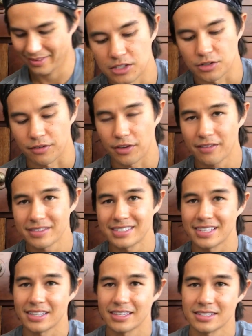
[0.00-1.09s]
So if you haven't
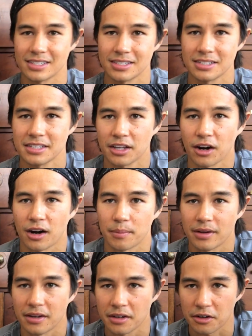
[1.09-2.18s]
seen this, this is the
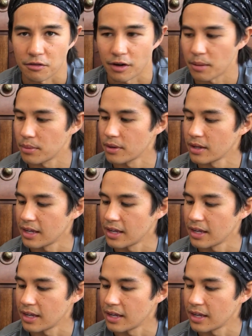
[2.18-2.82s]
Karma Grip.